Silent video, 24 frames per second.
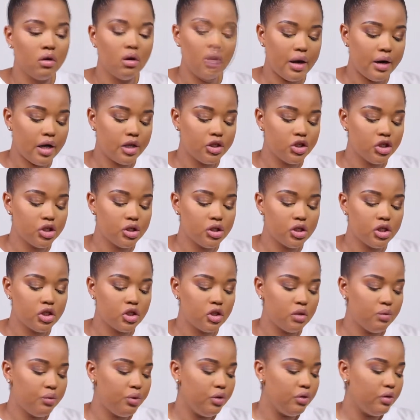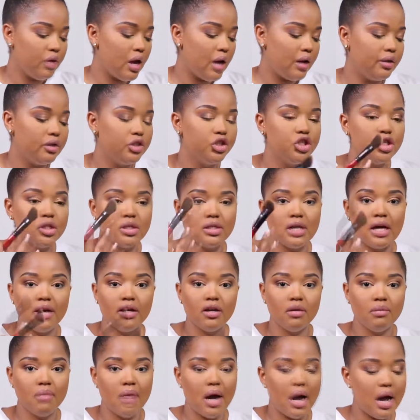and I just distribute that just
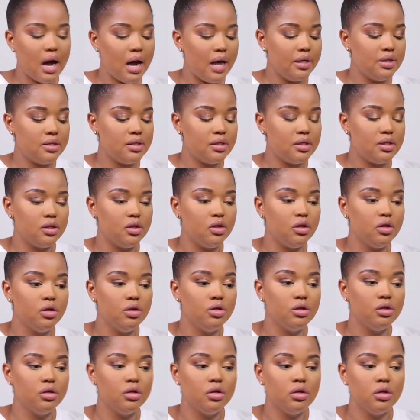under my eyes still,